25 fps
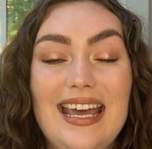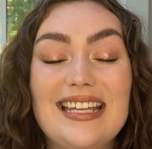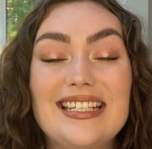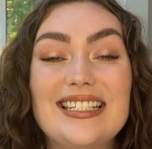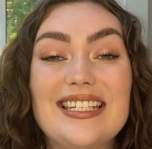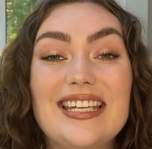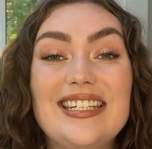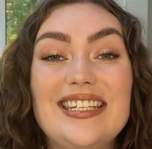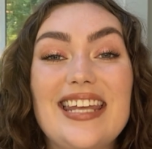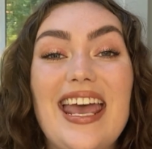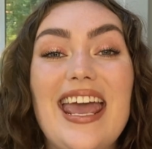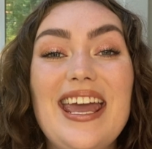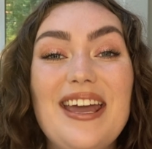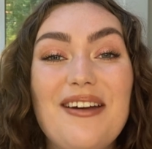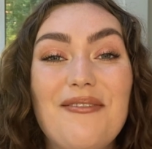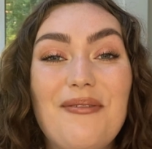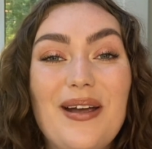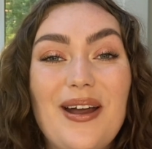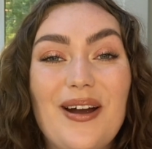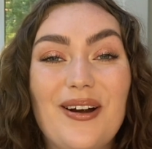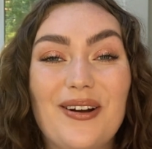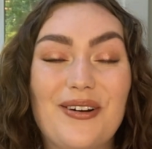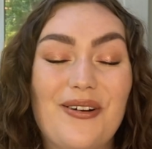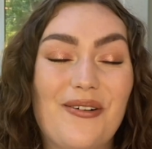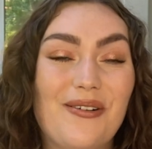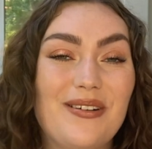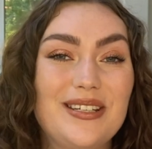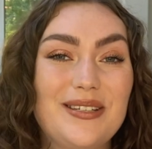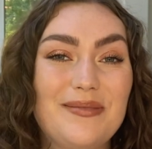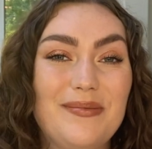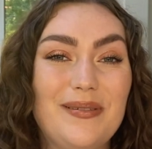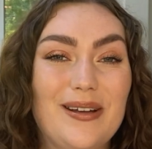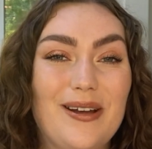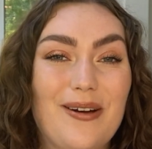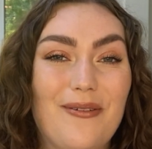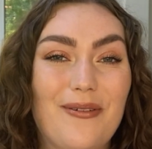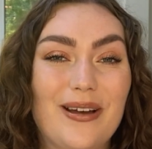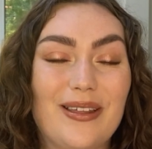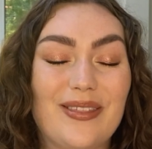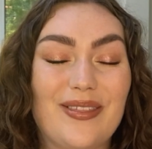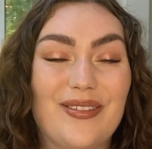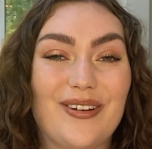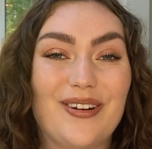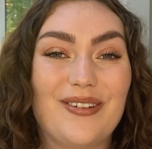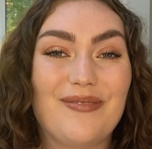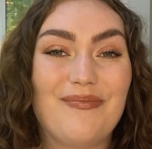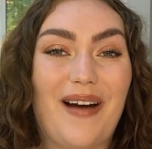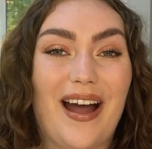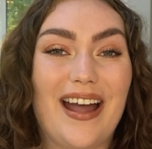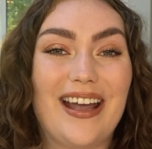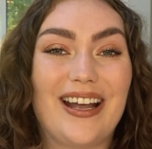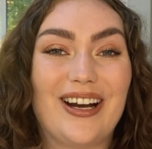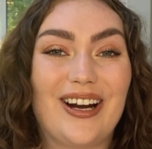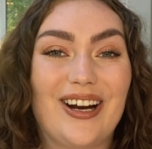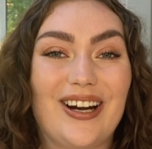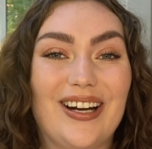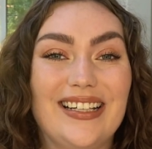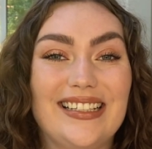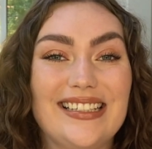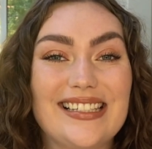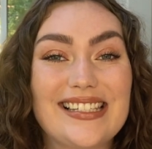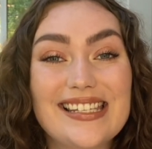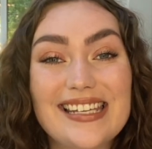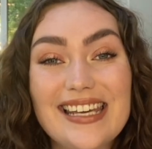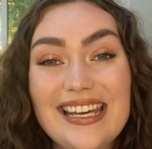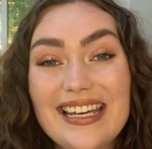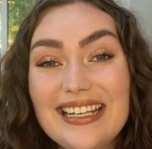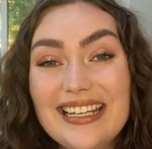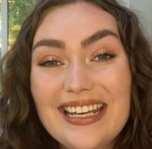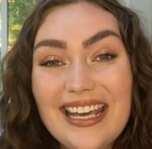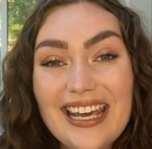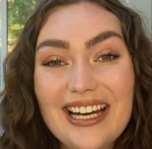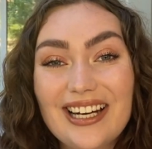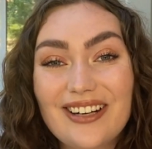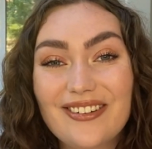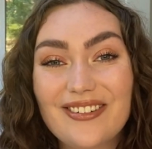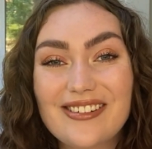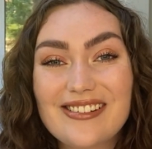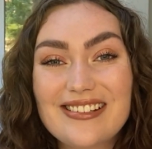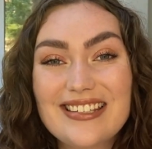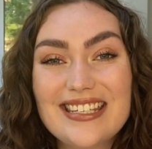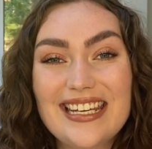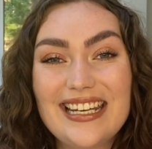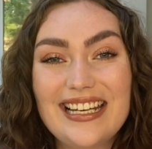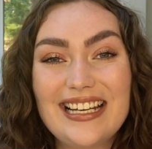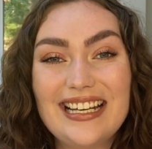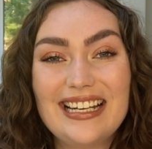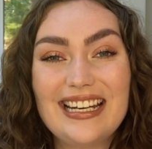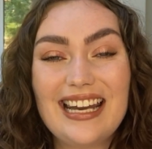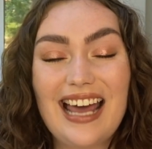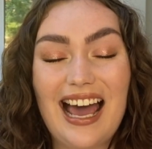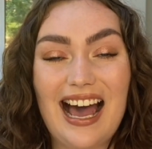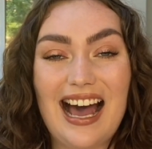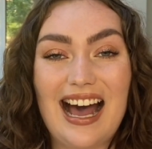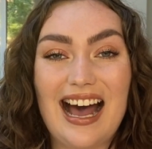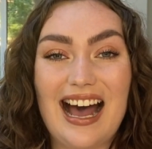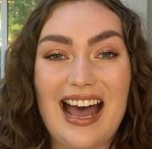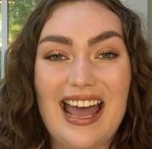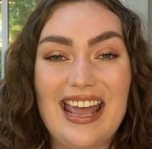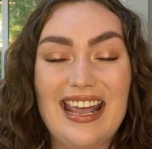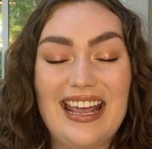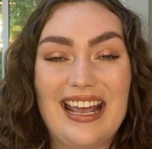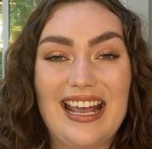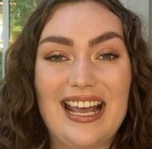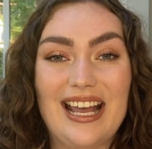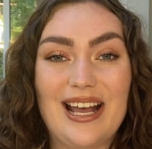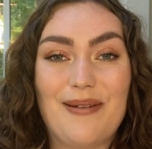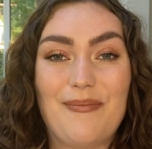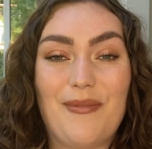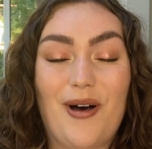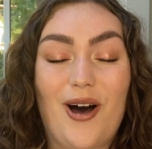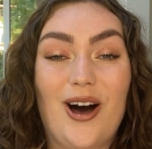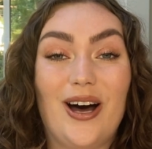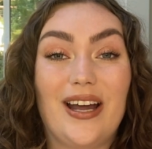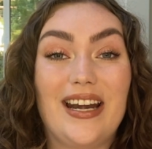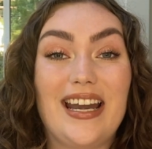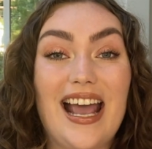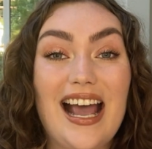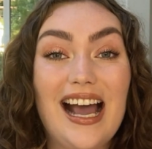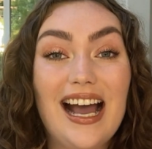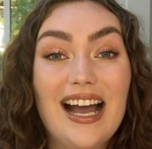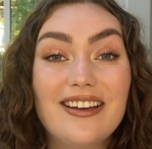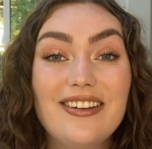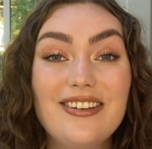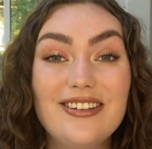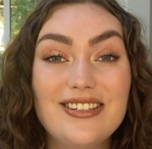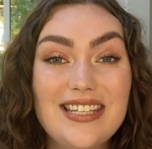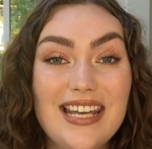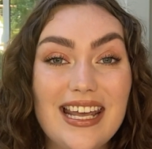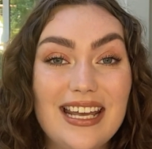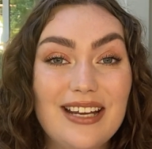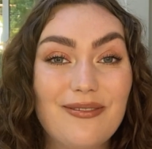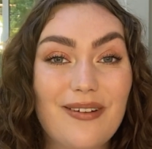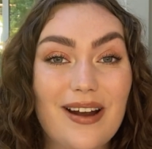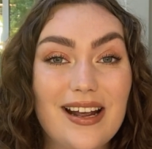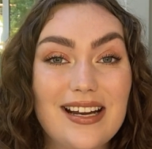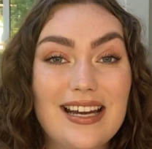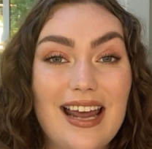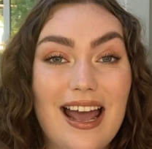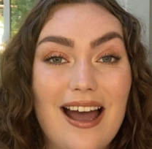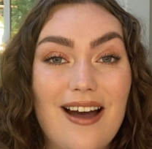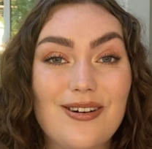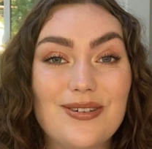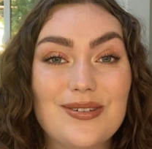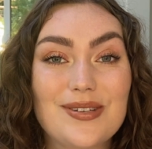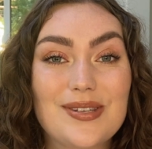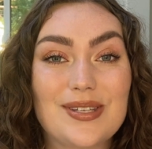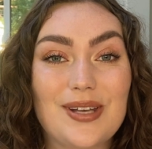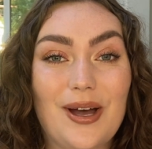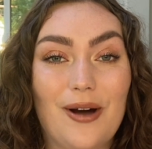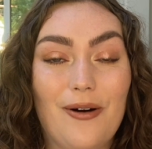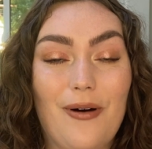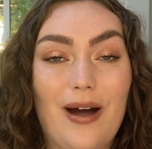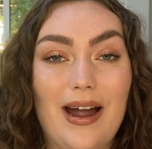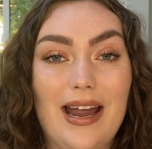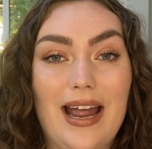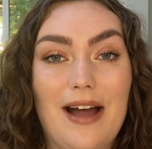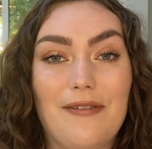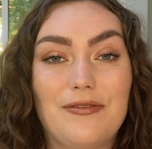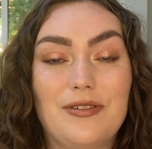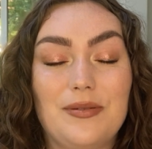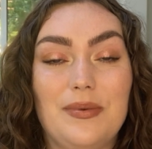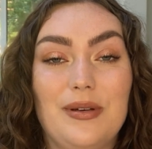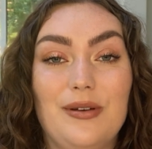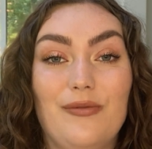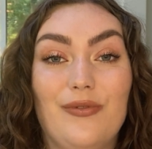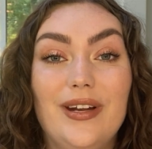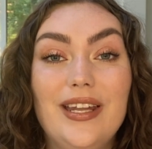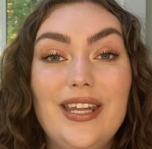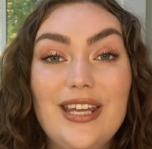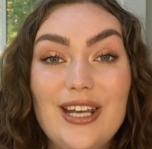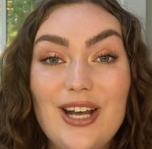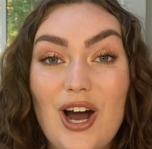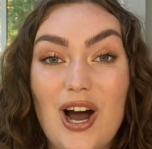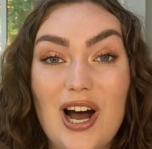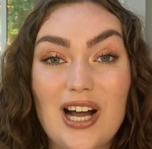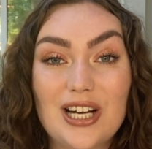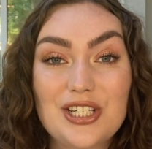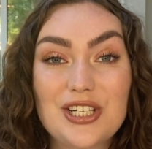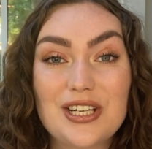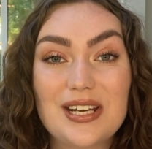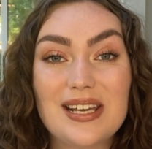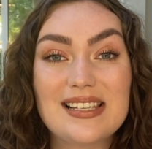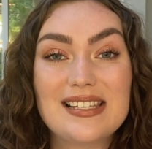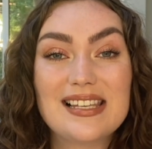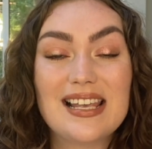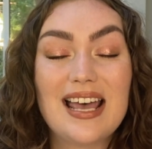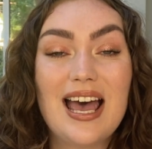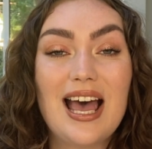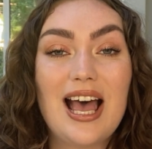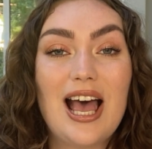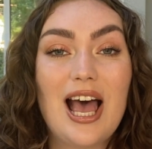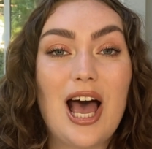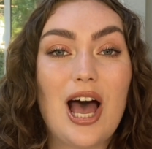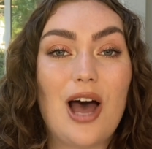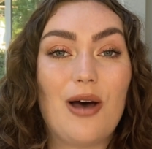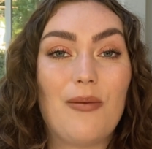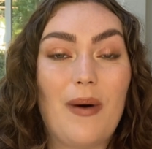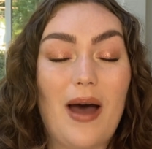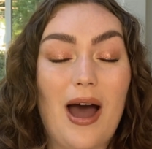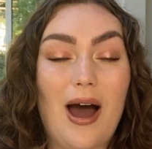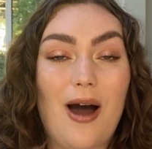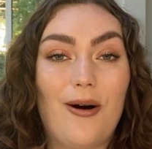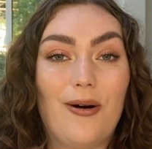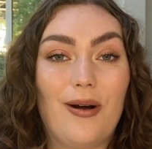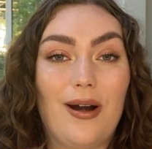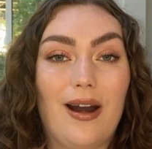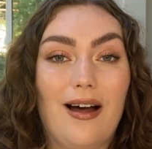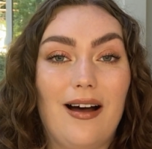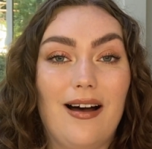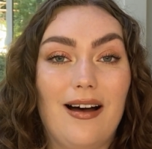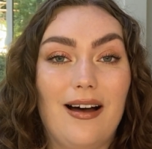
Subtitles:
Today we are going to be going through my current skincare routine. I am on Accutane right now, so I have to be really conscious about